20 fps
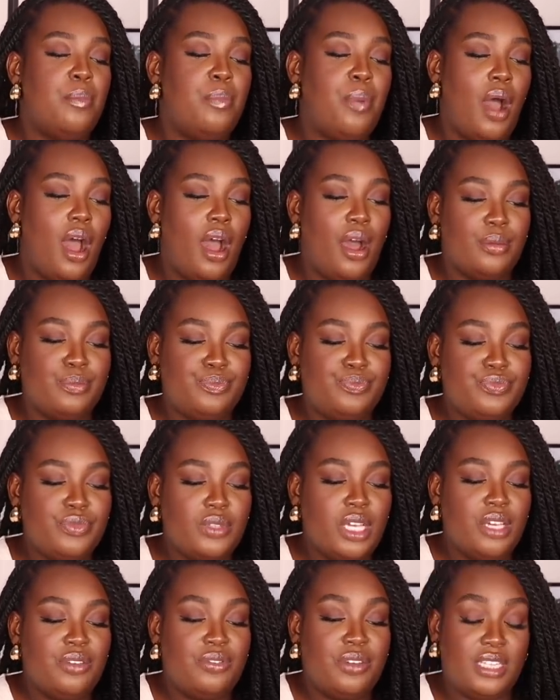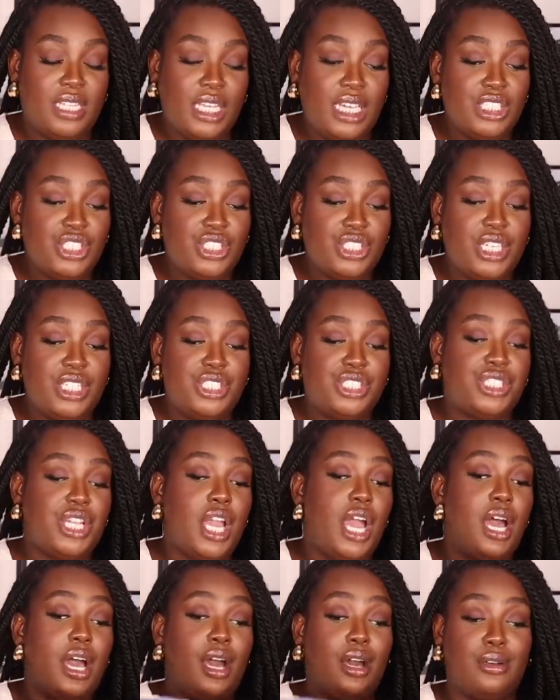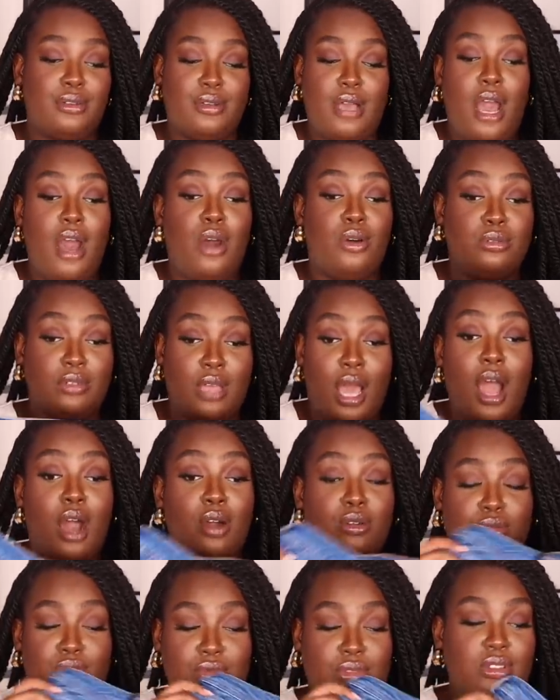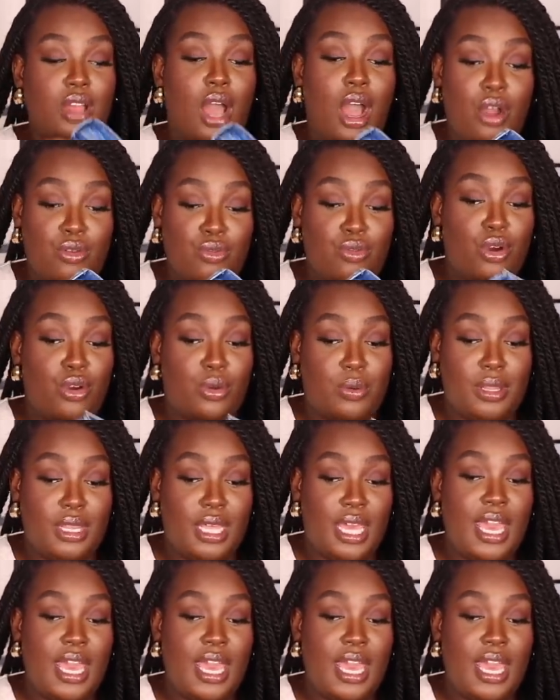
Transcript: but for these jeans, child, I'll, I'll, I'll rock with